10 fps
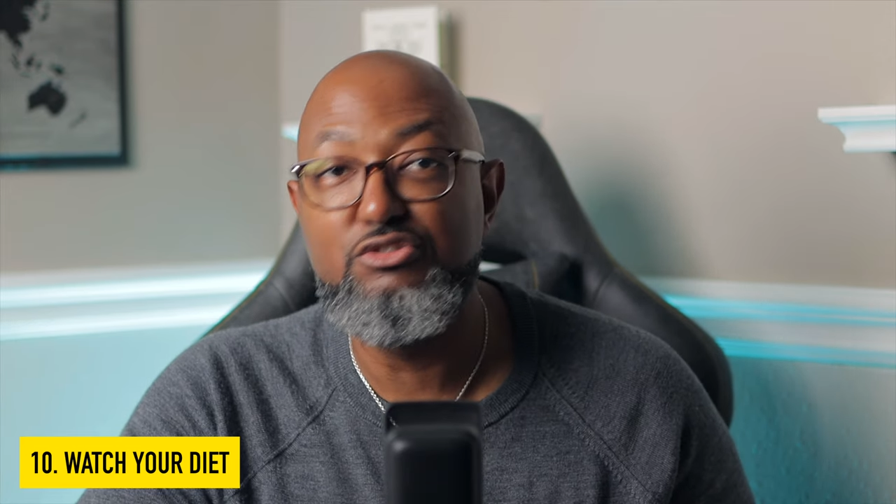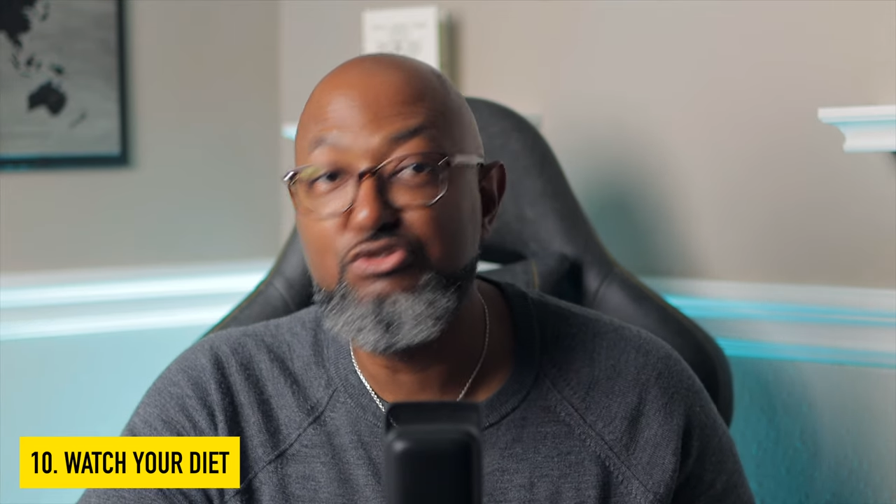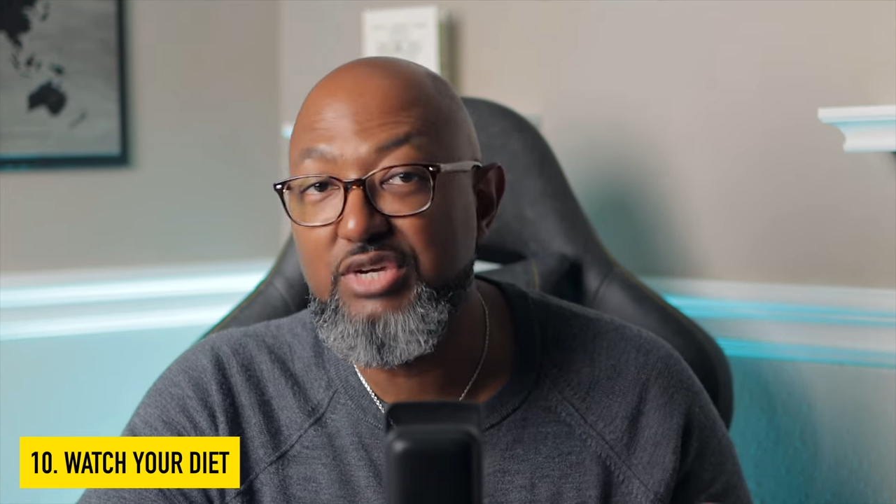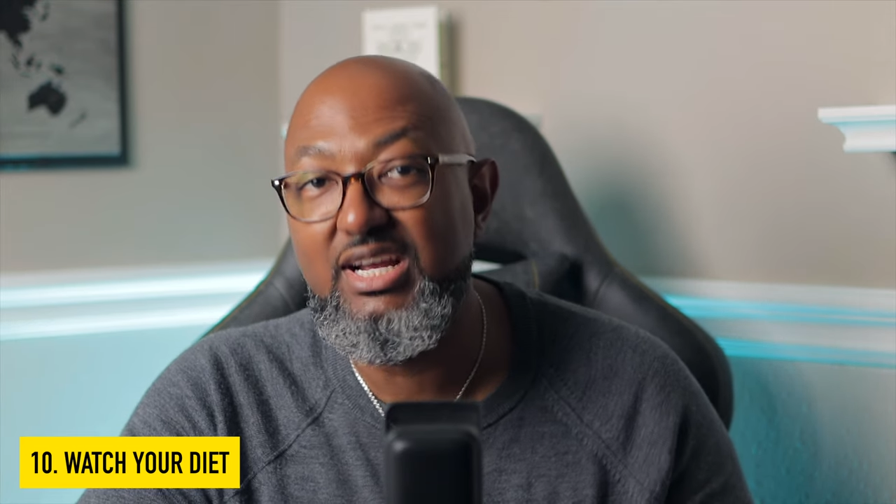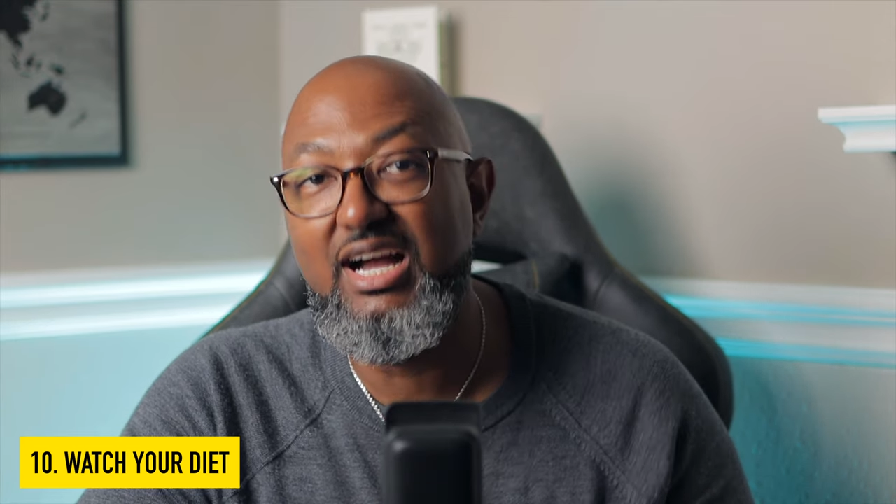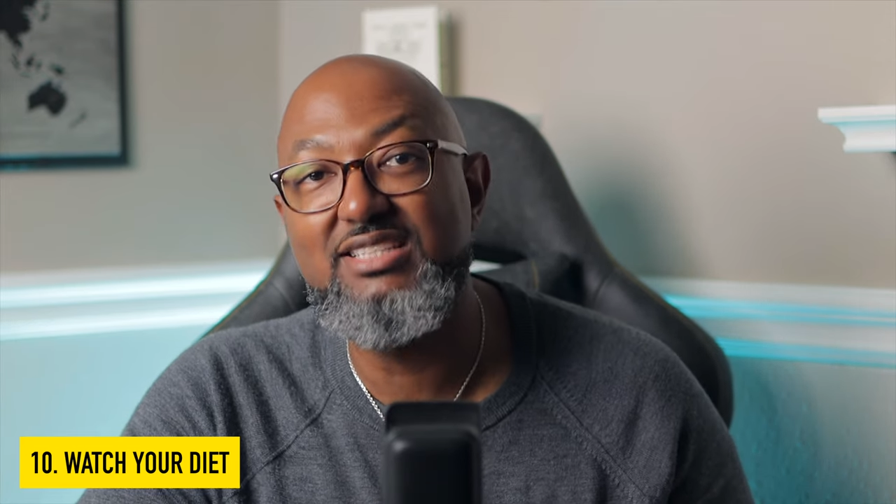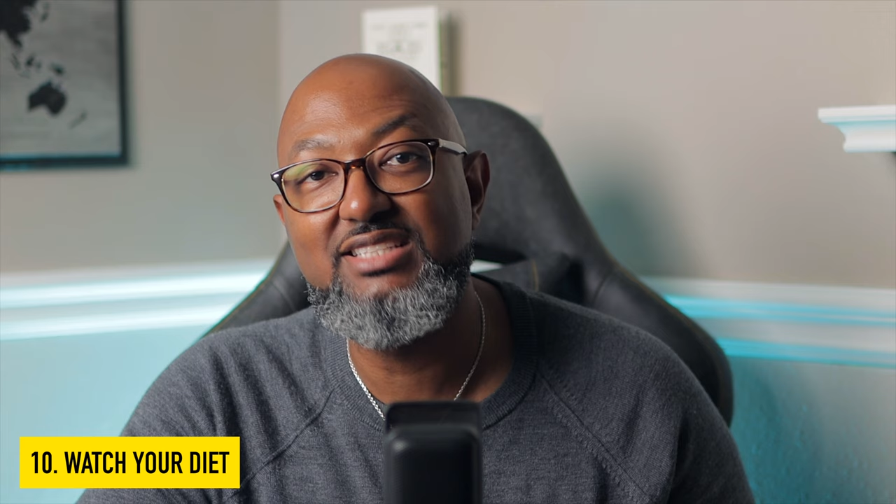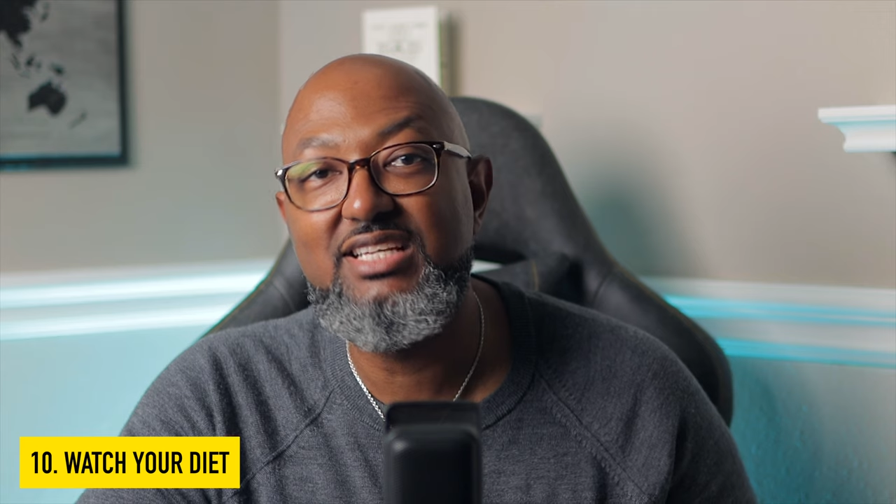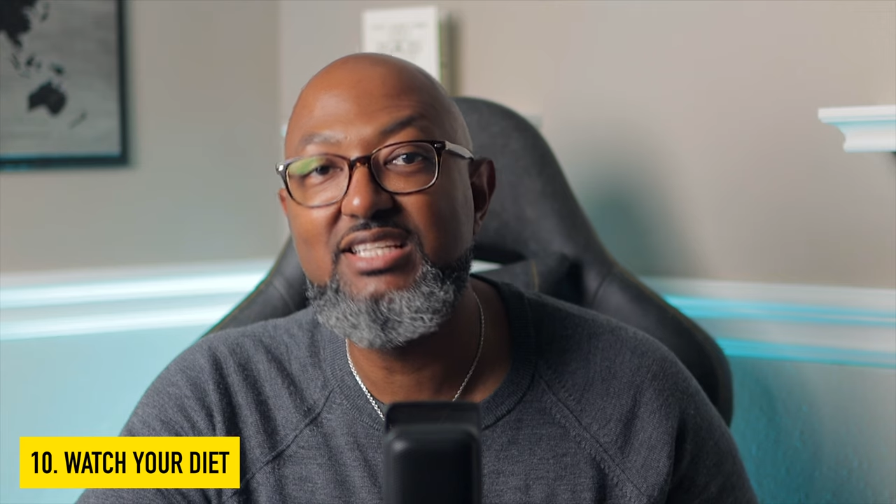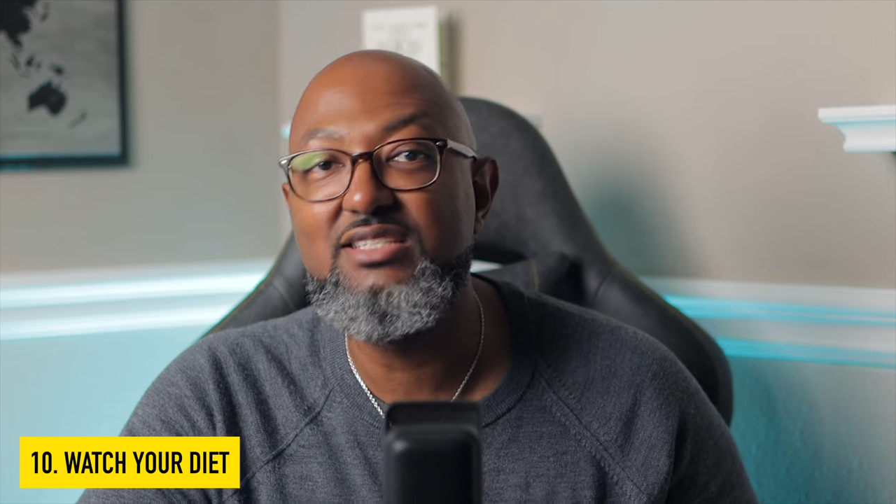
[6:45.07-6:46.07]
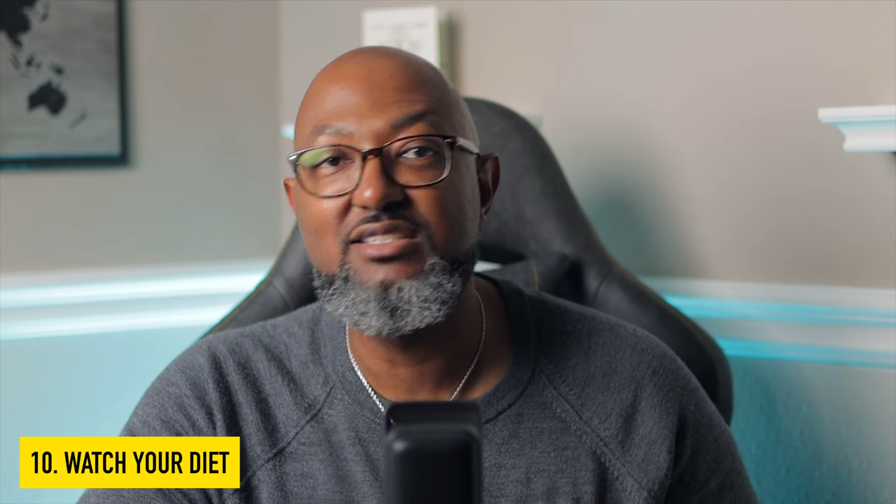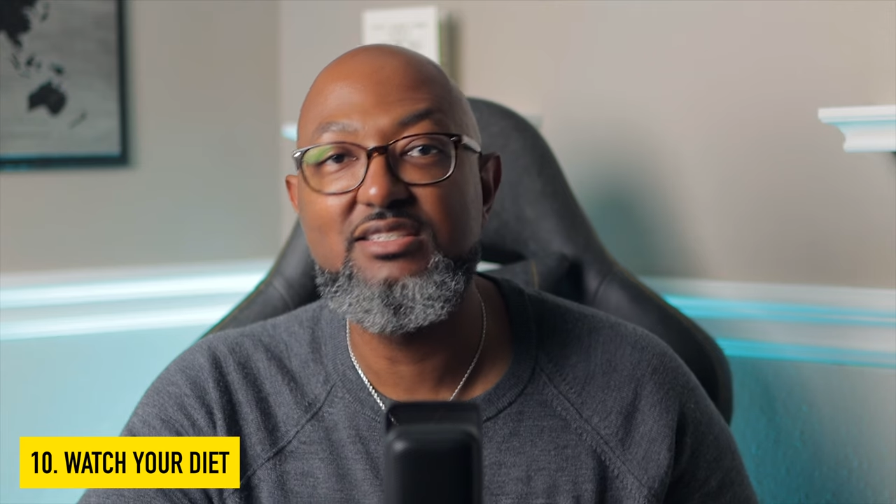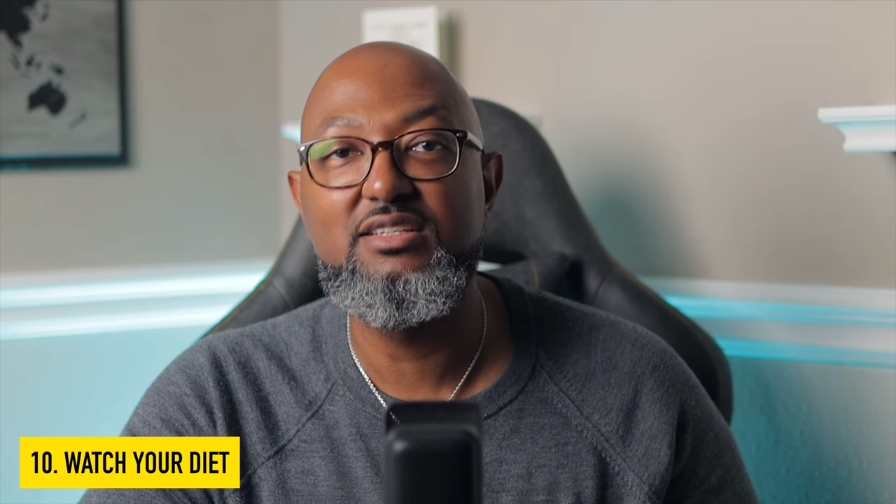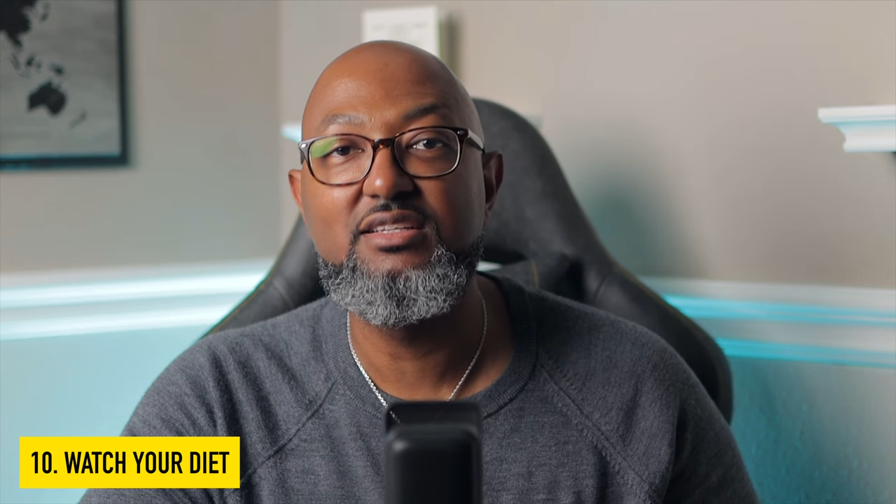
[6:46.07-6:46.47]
Drink hot teas.